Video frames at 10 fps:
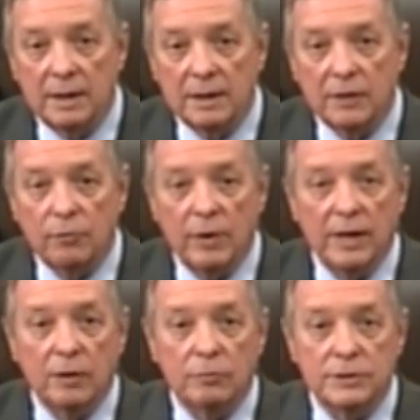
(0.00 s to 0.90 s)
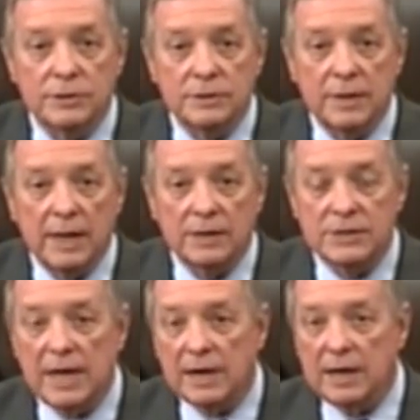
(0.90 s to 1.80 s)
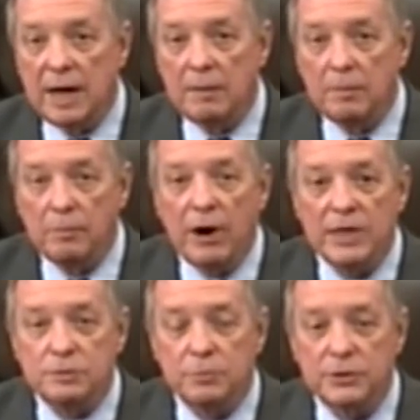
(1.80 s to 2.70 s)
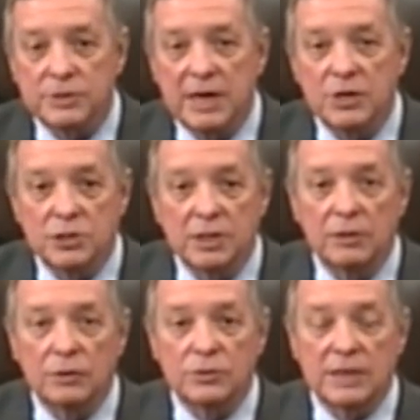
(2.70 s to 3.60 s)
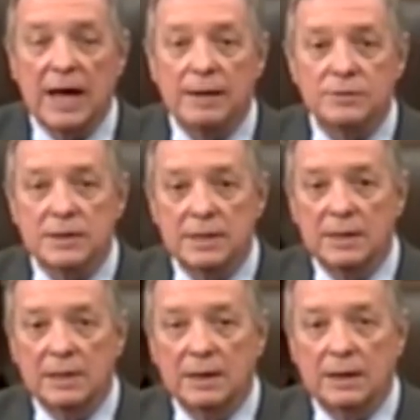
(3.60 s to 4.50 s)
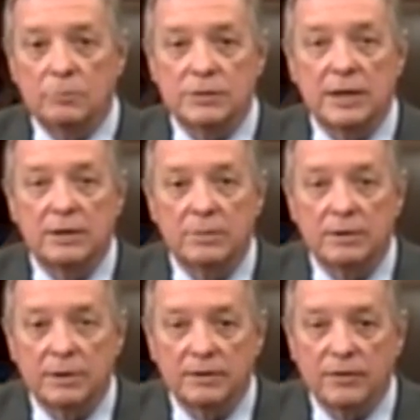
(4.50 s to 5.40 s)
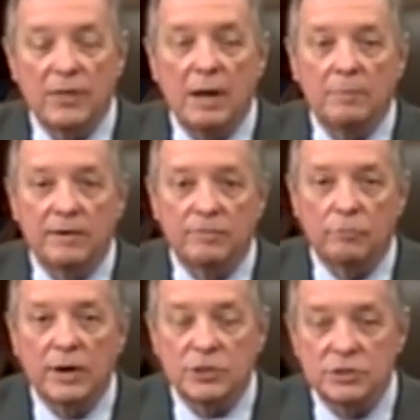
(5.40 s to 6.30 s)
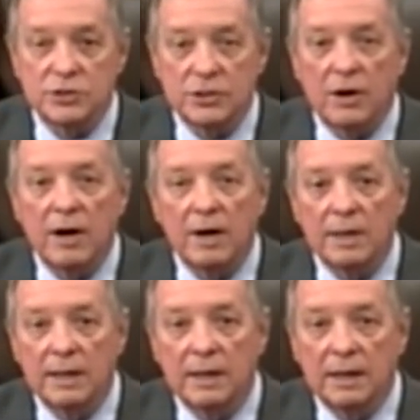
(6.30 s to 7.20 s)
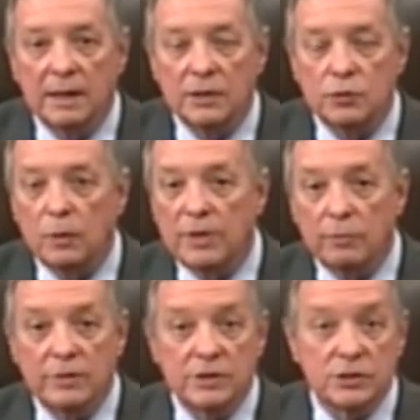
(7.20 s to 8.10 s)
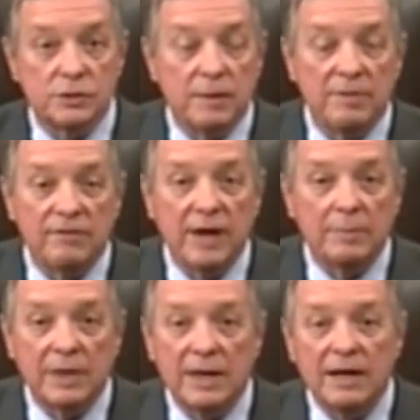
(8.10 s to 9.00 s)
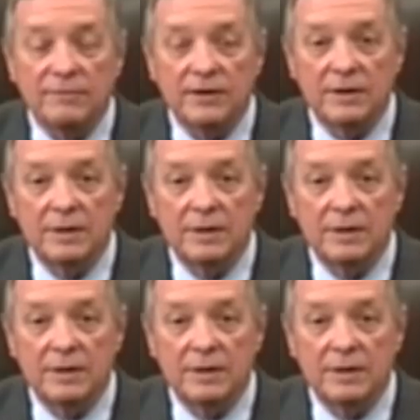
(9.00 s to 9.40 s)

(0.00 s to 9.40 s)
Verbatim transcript: Lithuania was not exactly a prosperous nation in those times. It was under the thumb of the Russian czar, and it's one of the reasons my family left.